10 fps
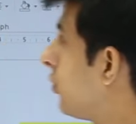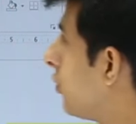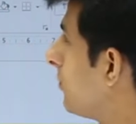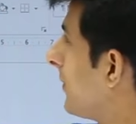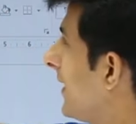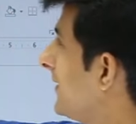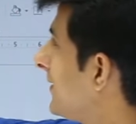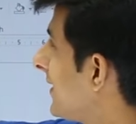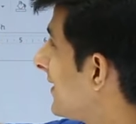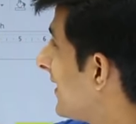home,
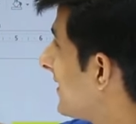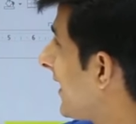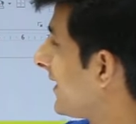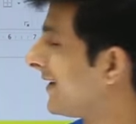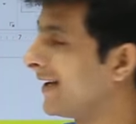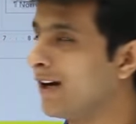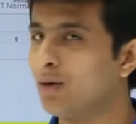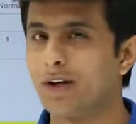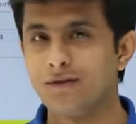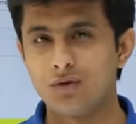insert, design,
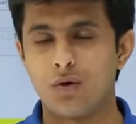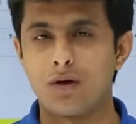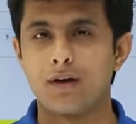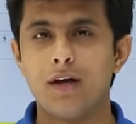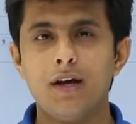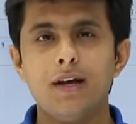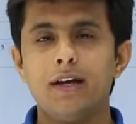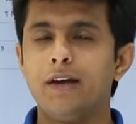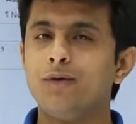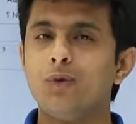layout and so on.
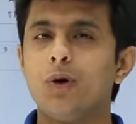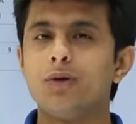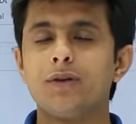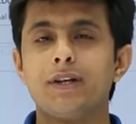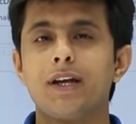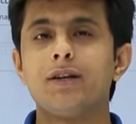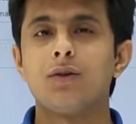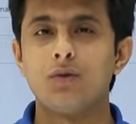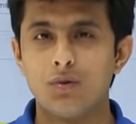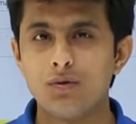If you want to create
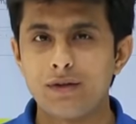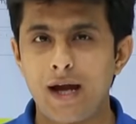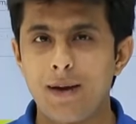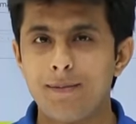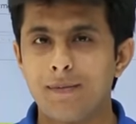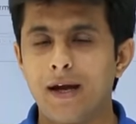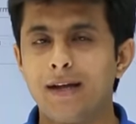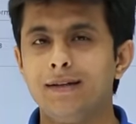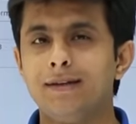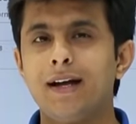your own tab
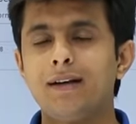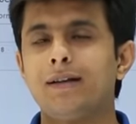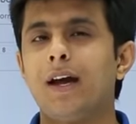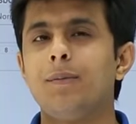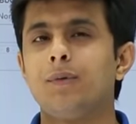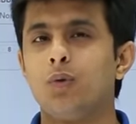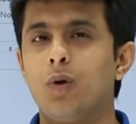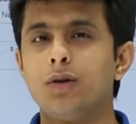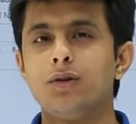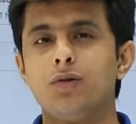and in that tab, you
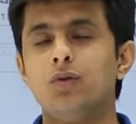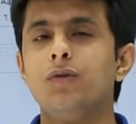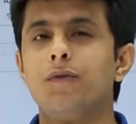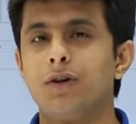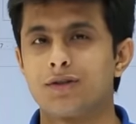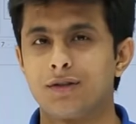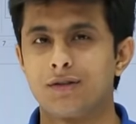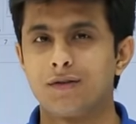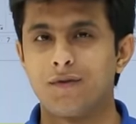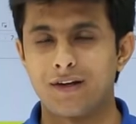want your own
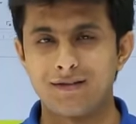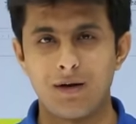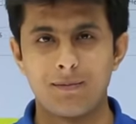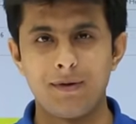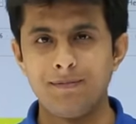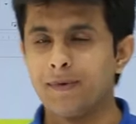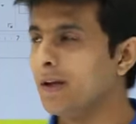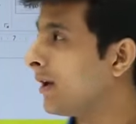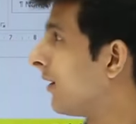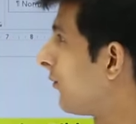functions. For example,
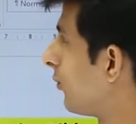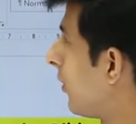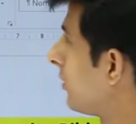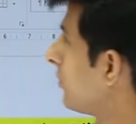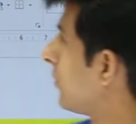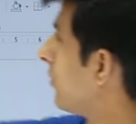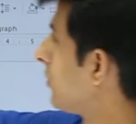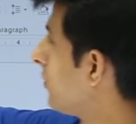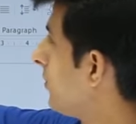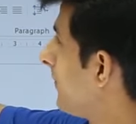if you want to go
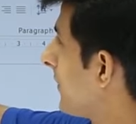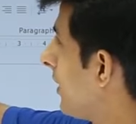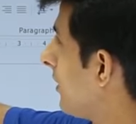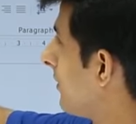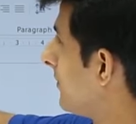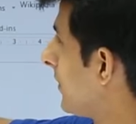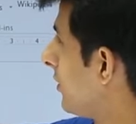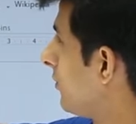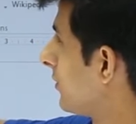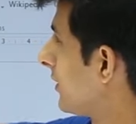to, uh, you
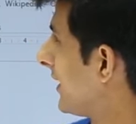know,